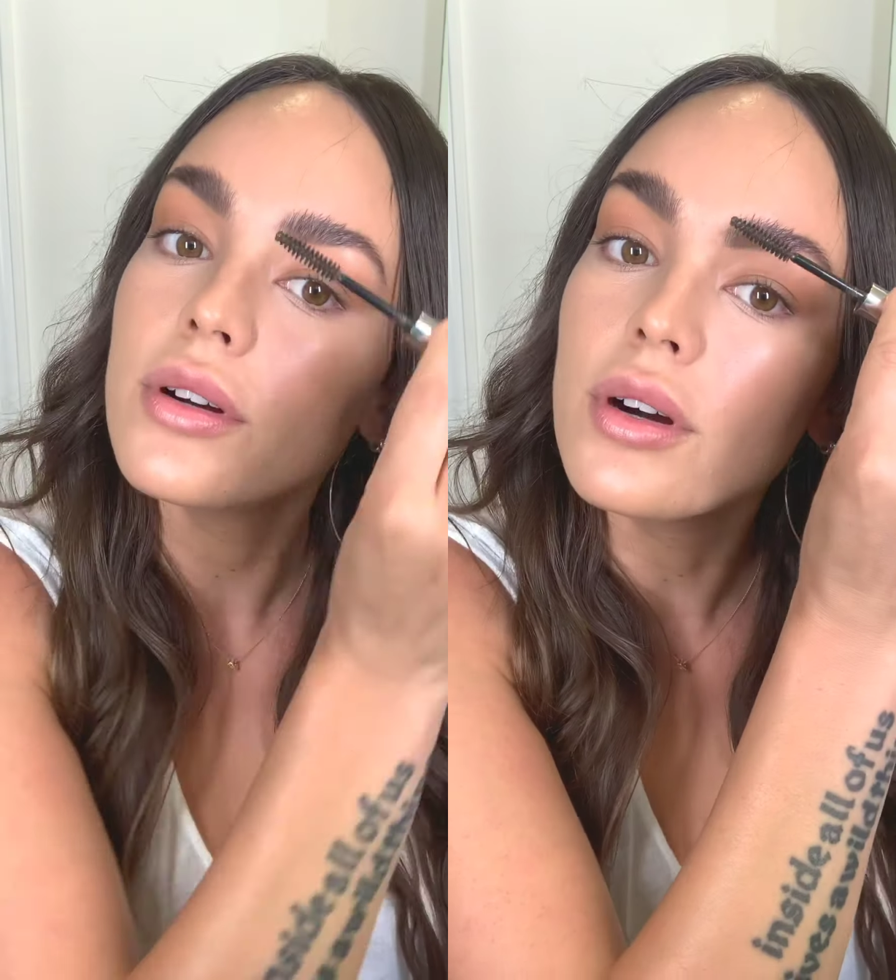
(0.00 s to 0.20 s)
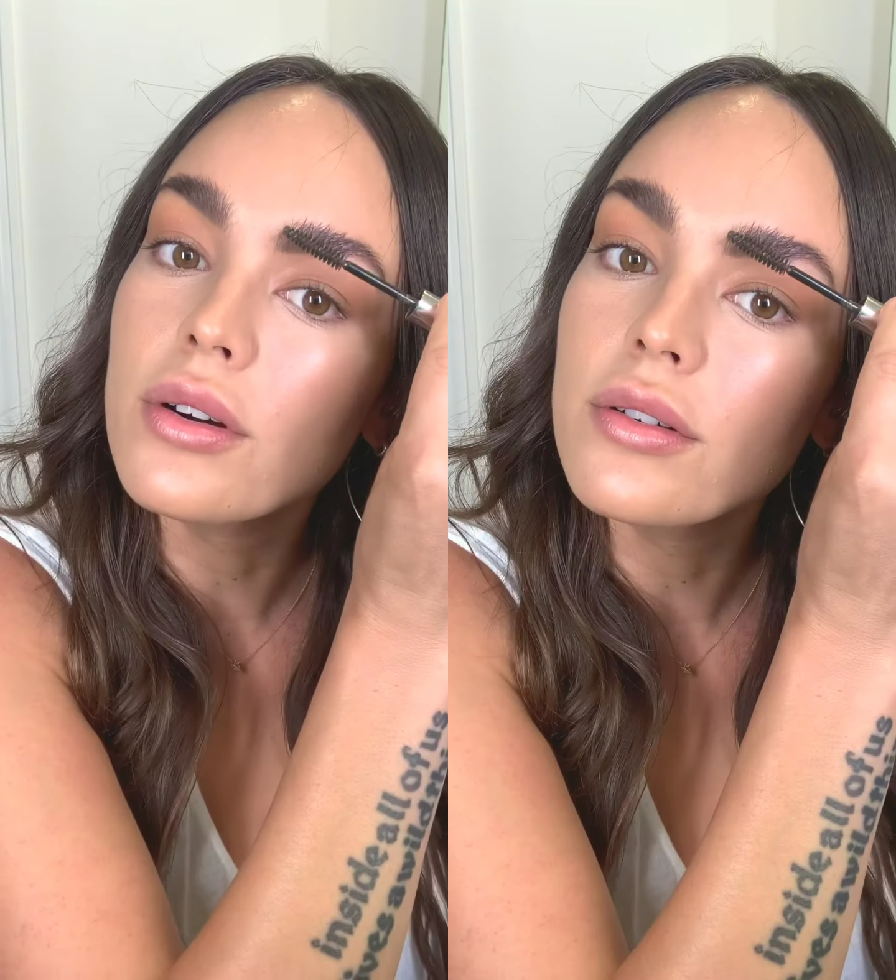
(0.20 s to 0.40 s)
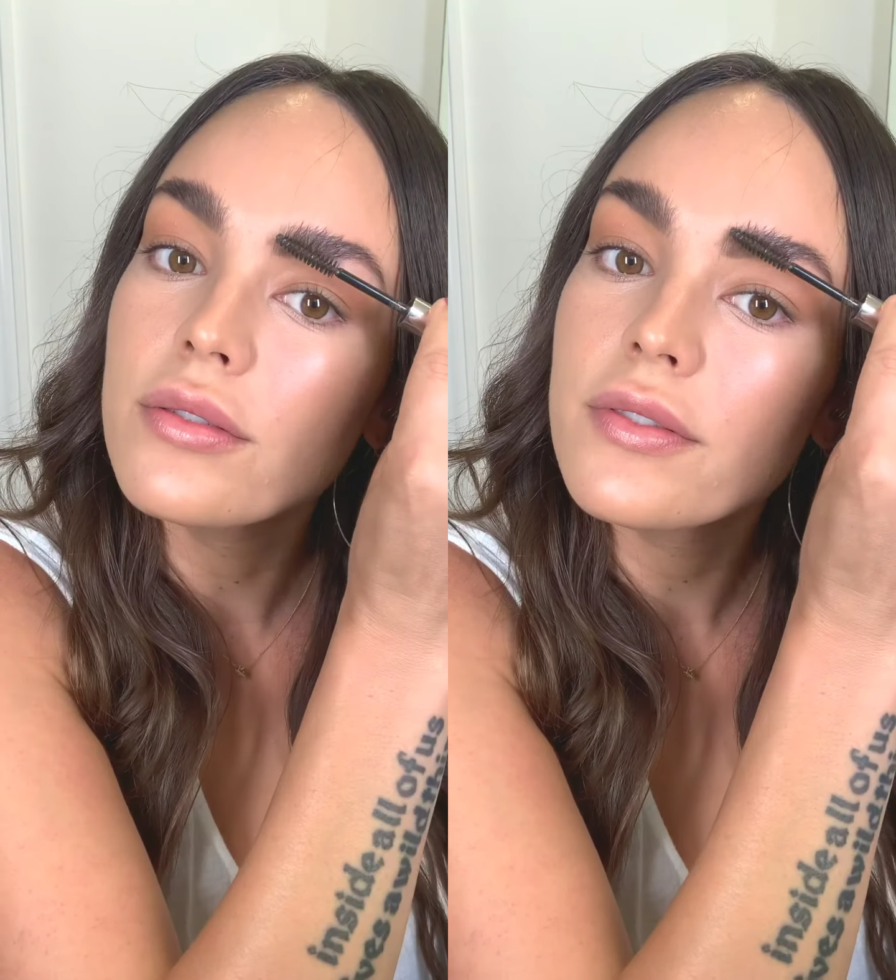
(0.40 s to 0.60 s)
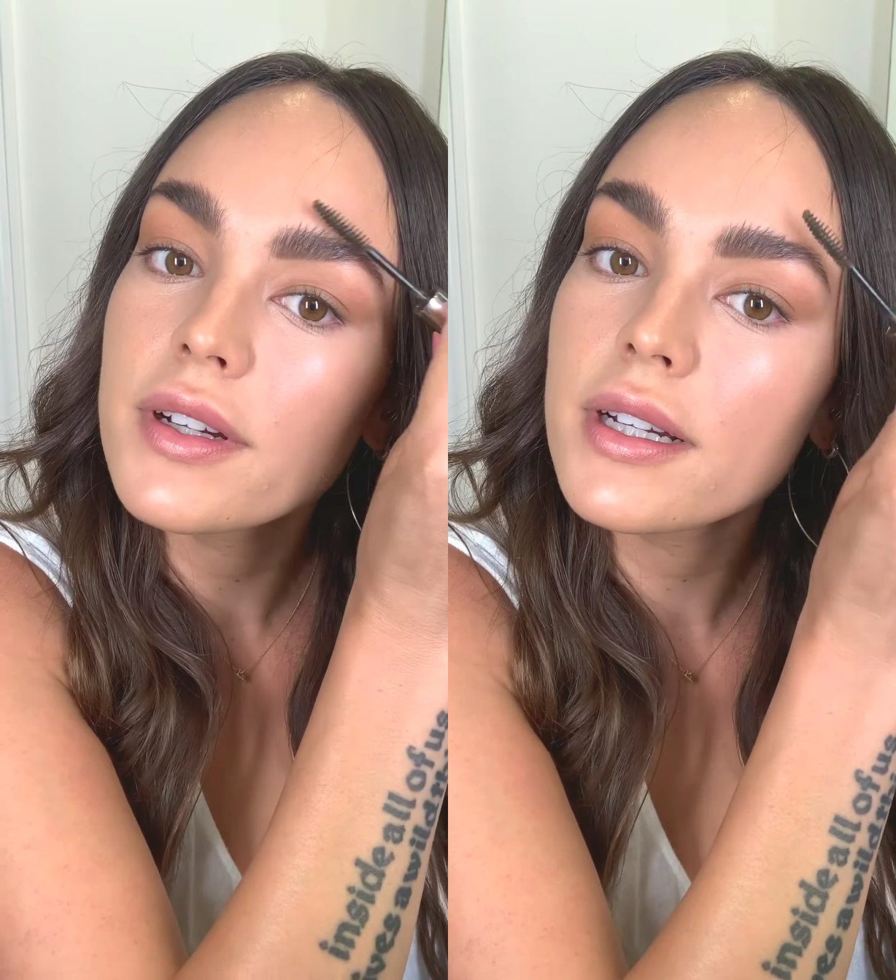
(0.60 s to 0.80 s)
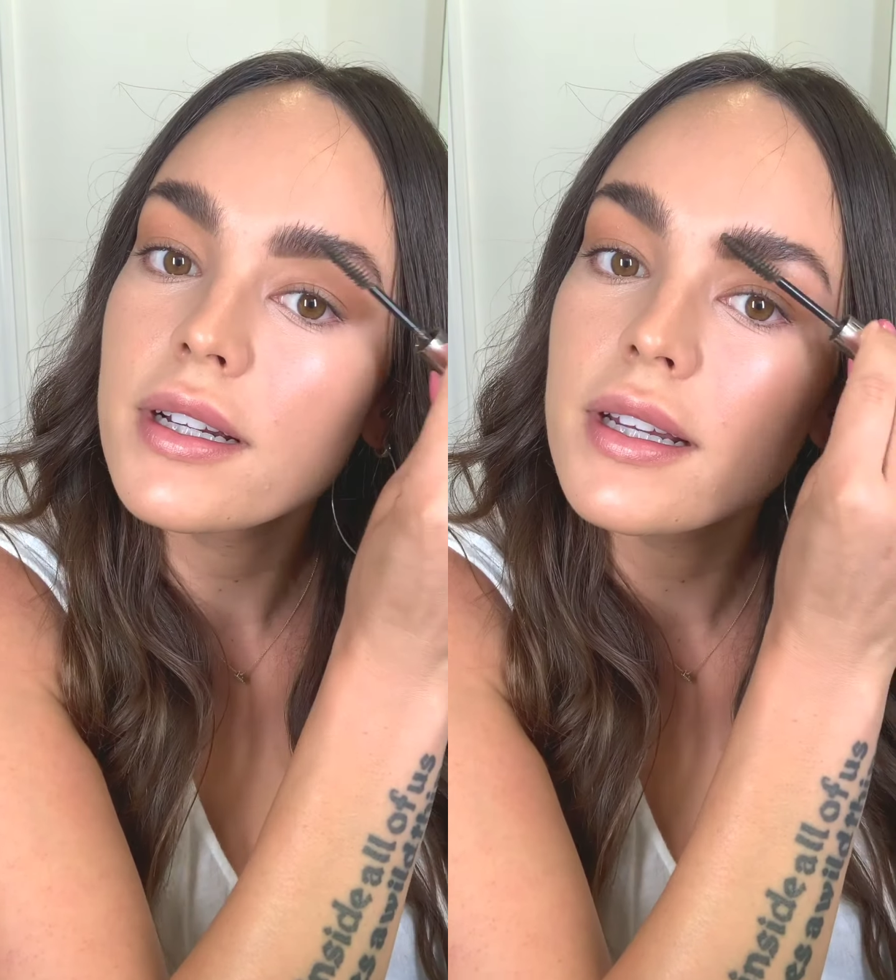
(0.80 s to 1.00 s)
over
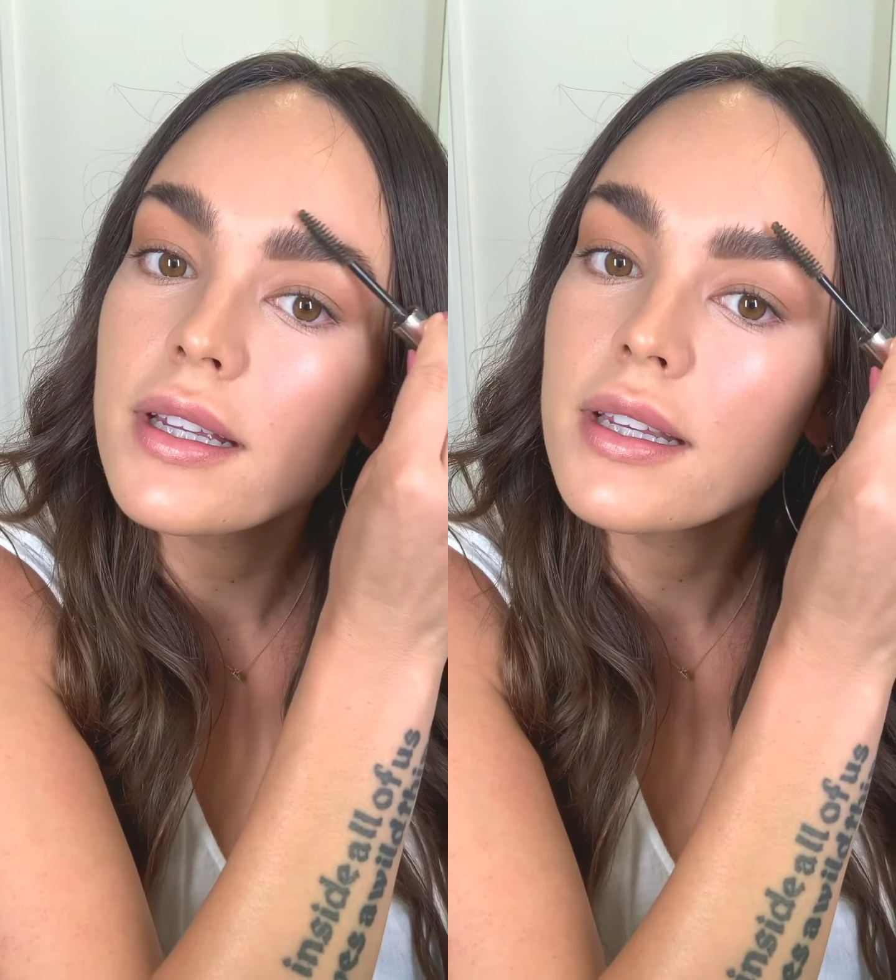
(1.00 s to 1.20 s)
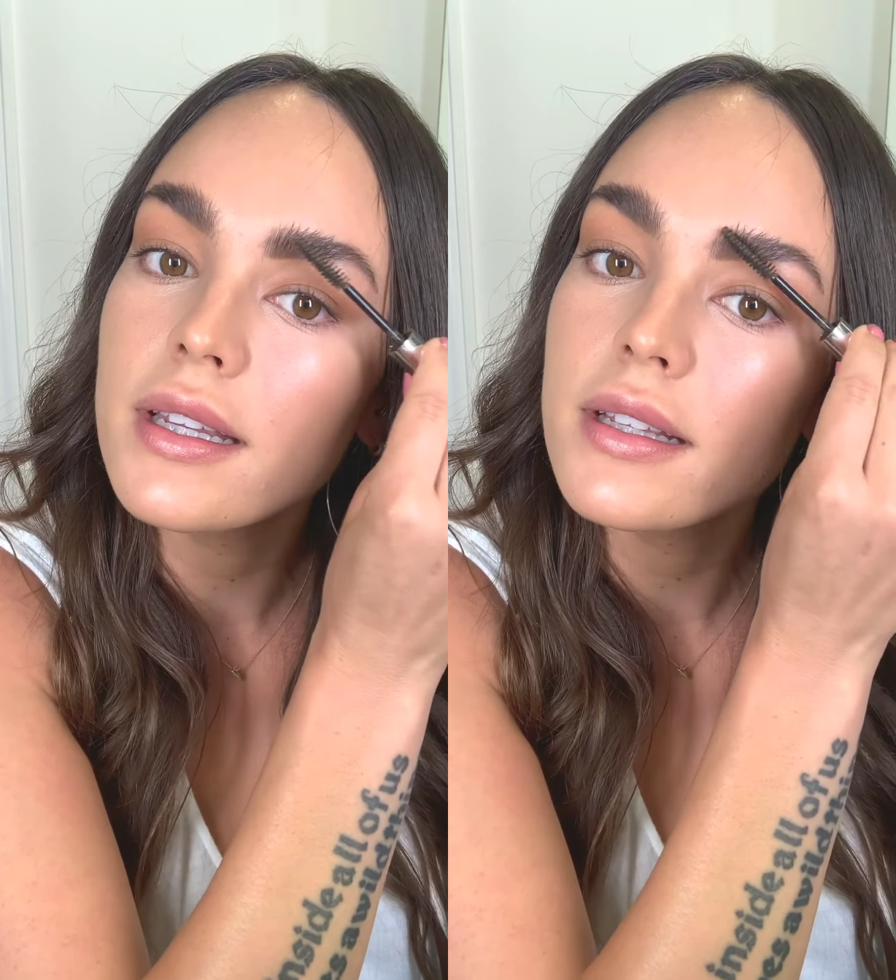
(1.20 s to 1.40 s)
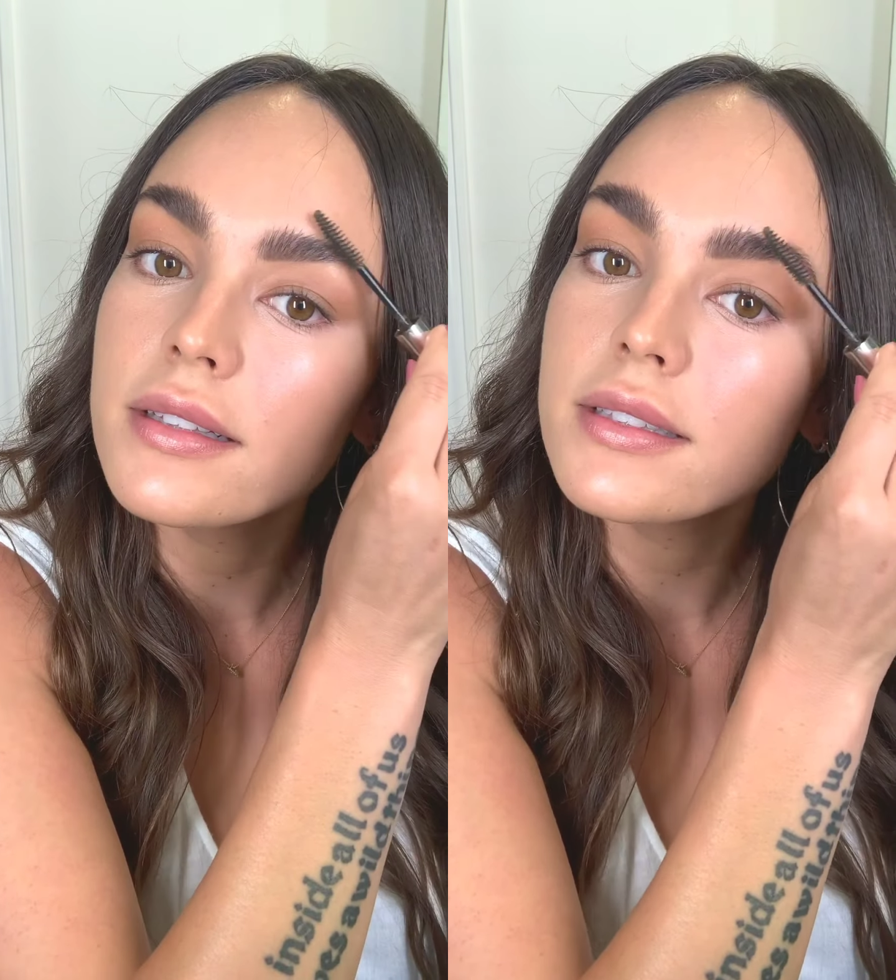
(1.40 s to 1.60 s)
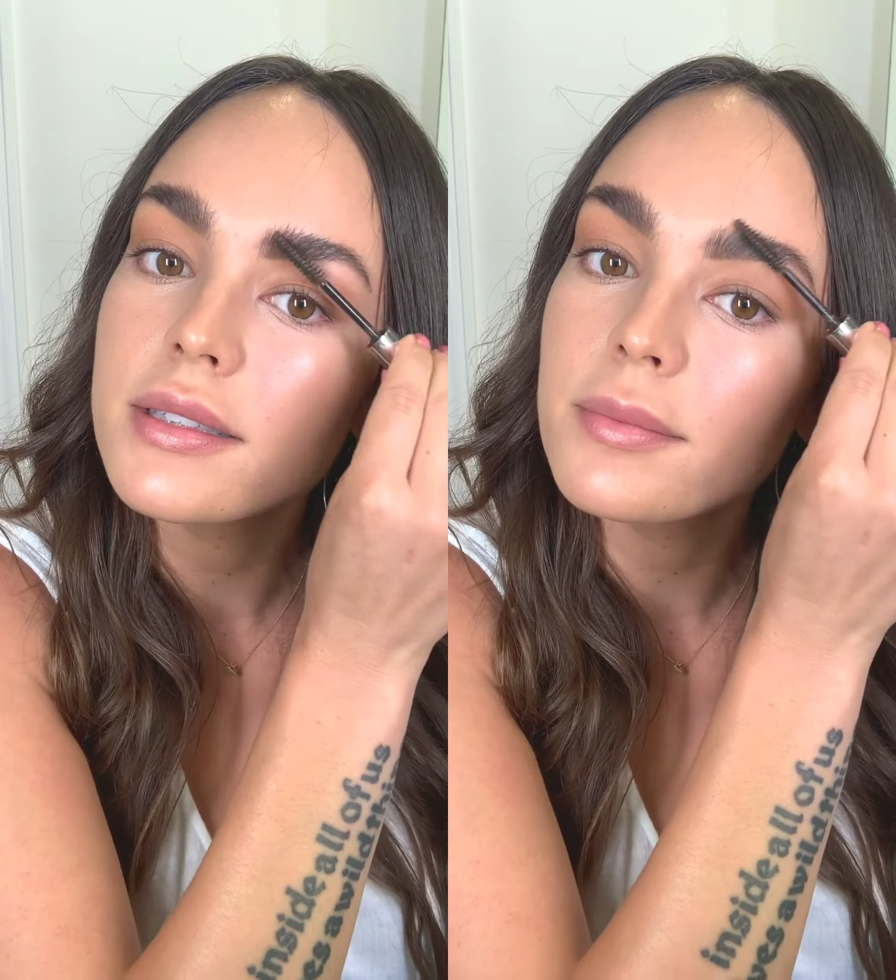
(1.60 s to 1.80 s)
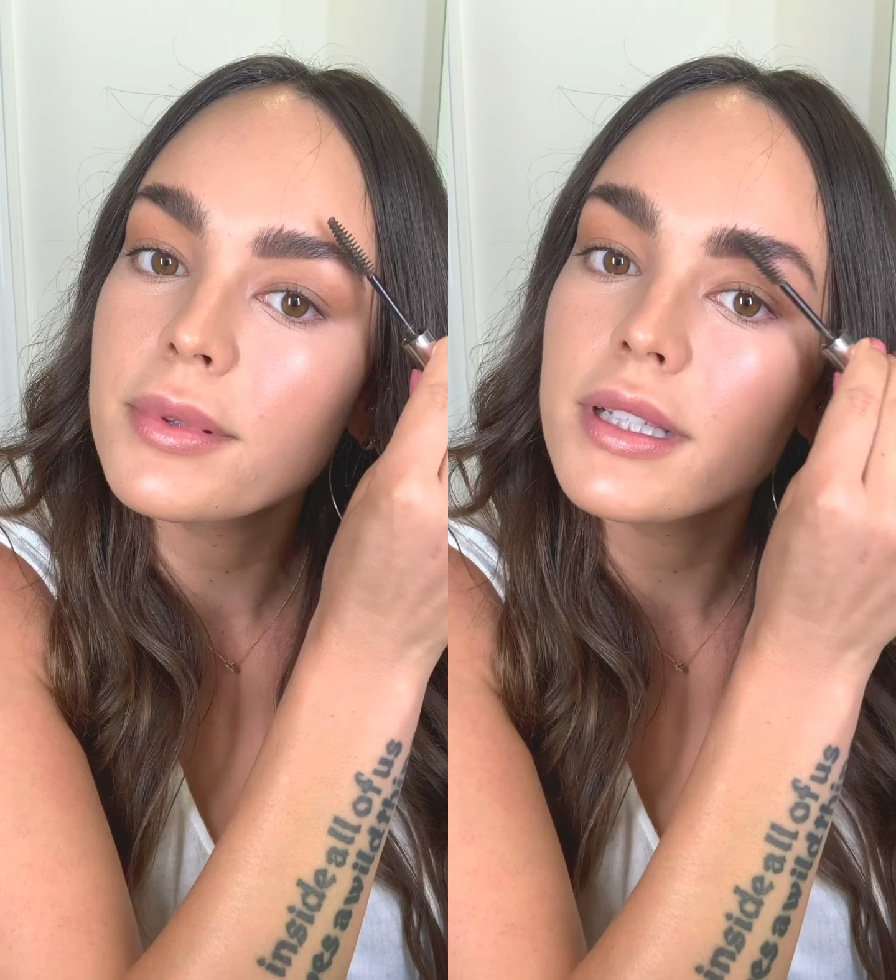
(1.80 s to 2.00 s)
and into
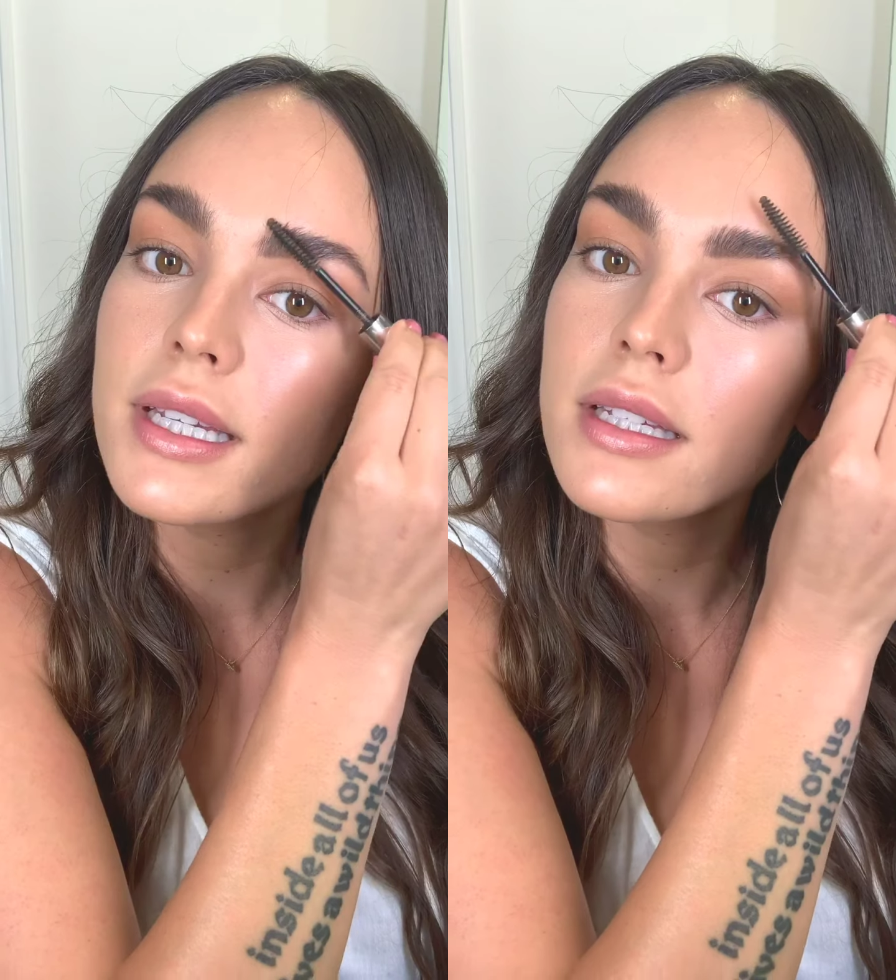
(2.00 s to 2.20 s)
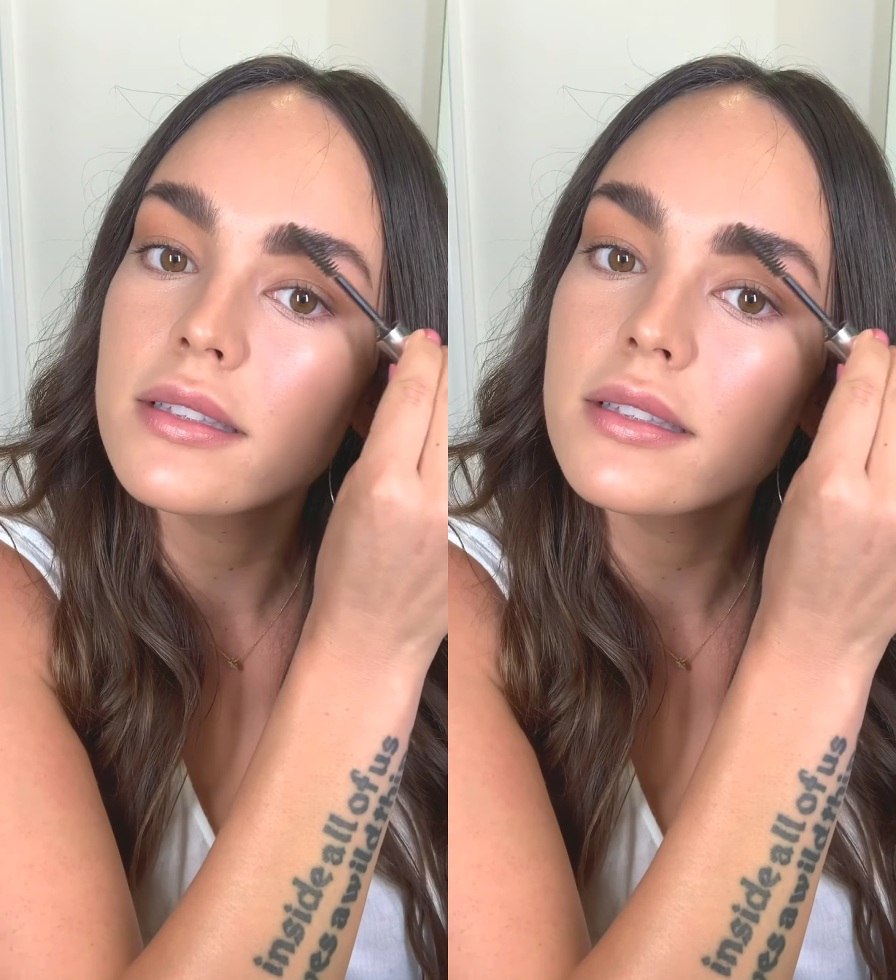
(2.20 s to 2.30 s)
place.